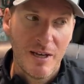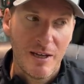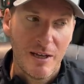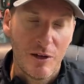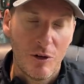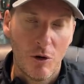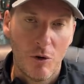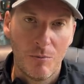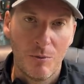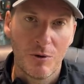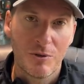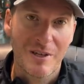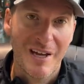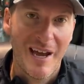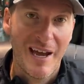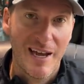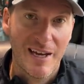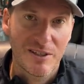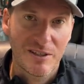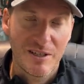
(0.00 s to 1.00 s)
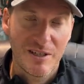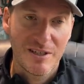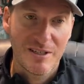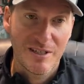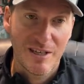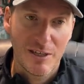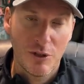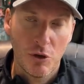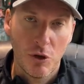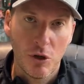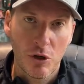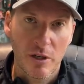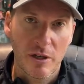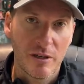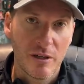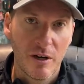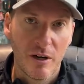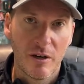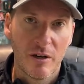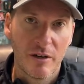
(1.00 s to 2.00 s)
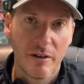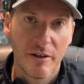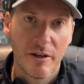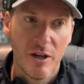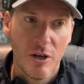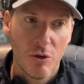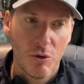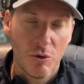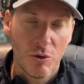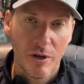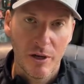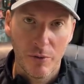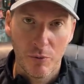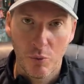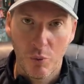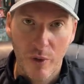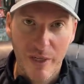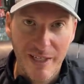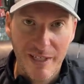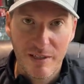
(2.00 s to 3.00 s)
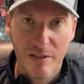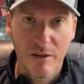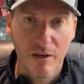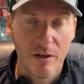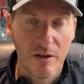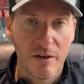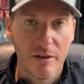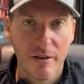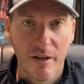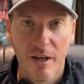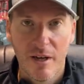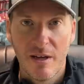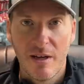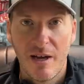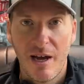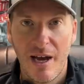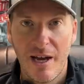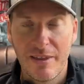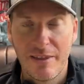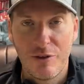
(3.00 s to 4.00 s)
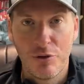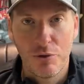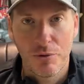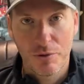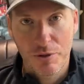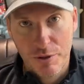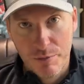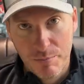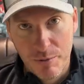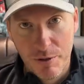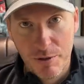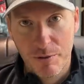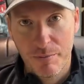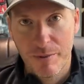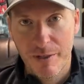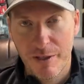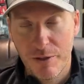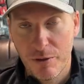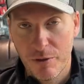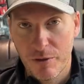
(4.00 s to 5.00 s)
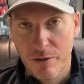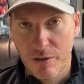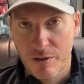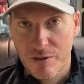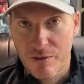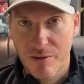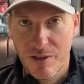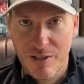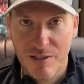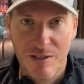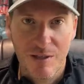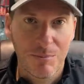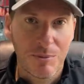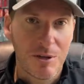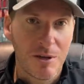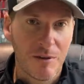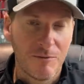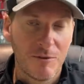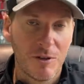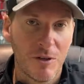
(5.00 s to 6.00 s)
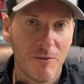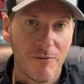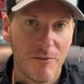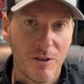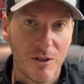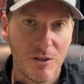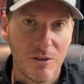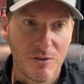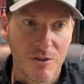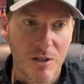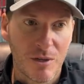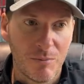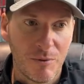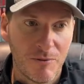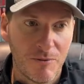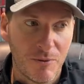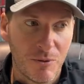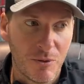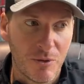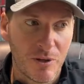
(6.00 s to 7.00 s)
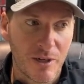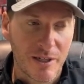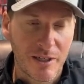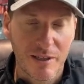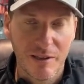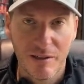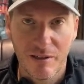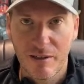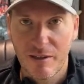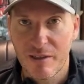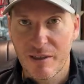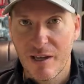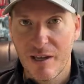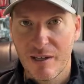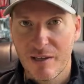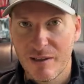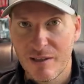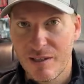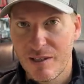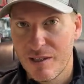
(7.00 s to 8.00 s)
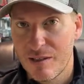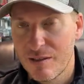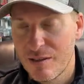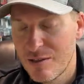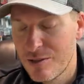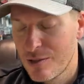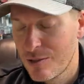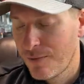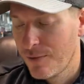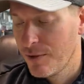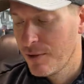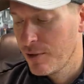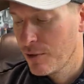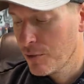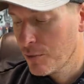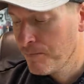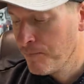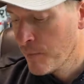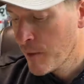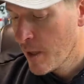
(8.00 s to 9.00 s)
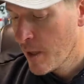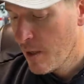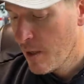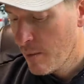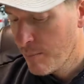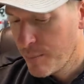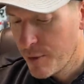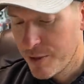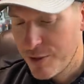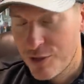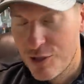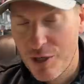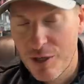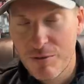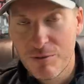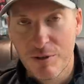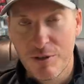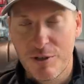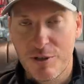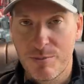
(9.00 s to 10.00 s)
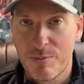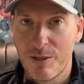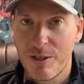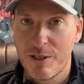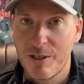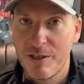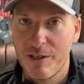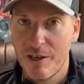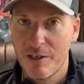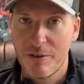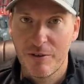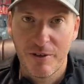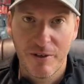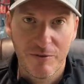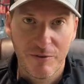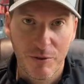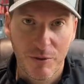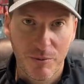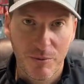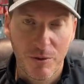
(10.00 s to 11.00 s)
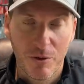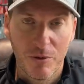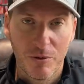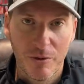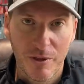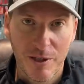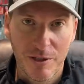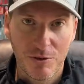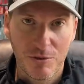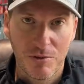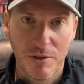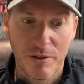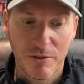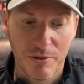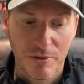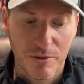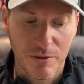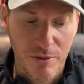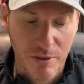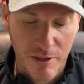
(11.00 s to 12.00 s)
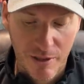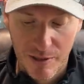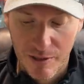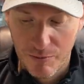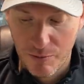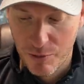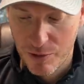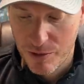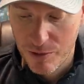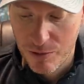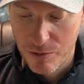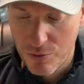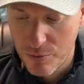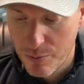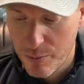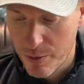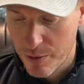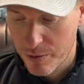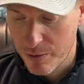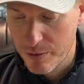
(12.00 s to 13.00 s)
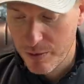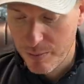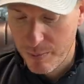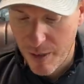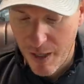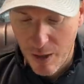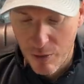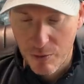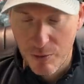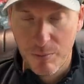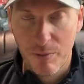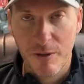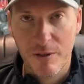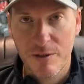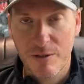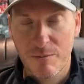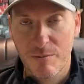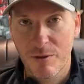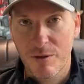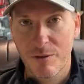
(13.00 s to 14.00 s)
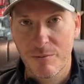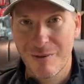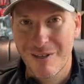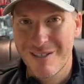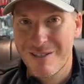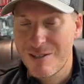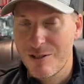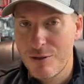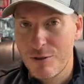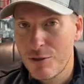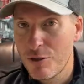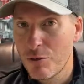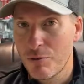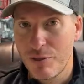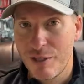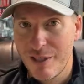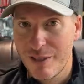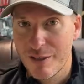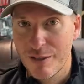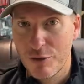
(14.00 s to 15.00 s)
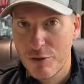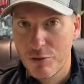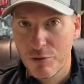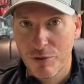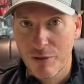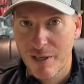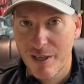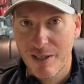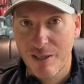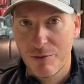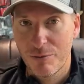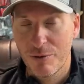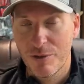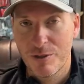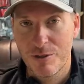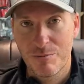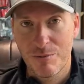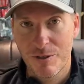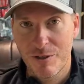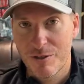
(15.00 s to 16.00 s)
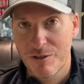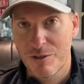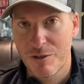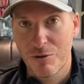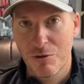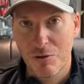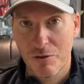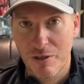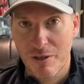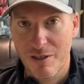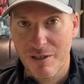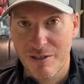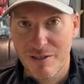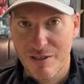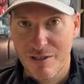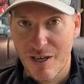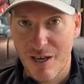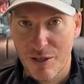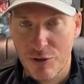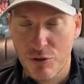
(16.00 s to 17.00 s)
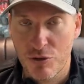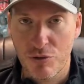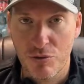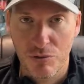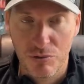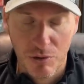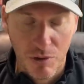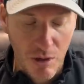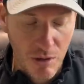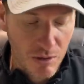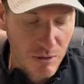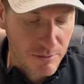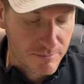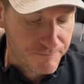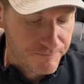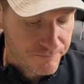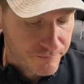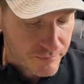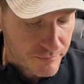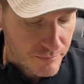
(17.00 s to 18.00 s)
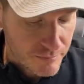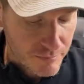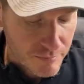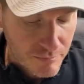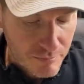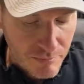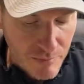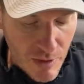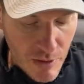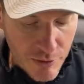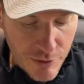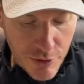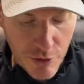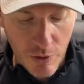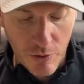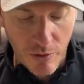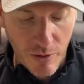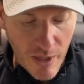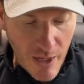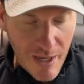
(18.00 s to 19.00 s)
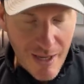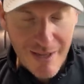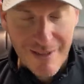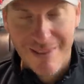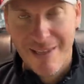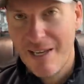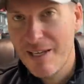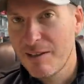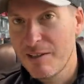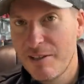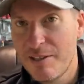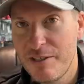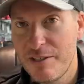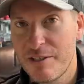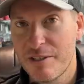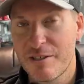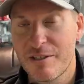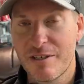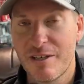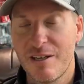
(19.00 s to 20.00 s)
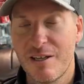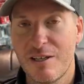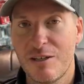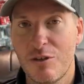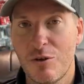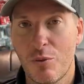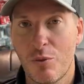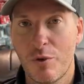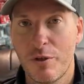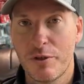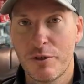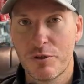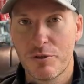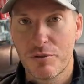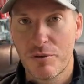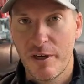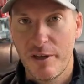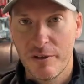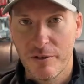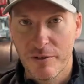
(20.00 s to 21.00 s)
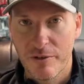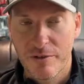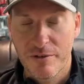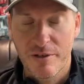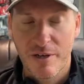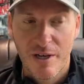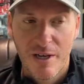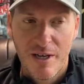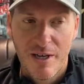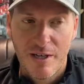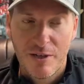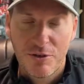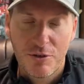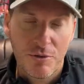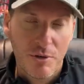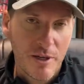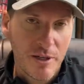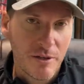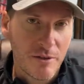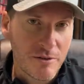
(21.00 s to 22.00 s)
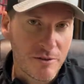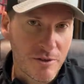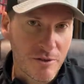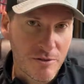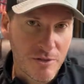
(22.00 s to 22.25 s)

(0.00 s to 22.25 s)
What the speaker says: and almost act as a hook guard or a weed guard on your spinnerbait hook. So that's something I've done videos on before. I can link that at the end of this video. But generally speaking, I don't ever throw a trailer hook. And with the new Berkley Power Blade spinnerbaits, you don't need to do it anyways because the hook is extra long. So that leads us then with trailers. Trailers are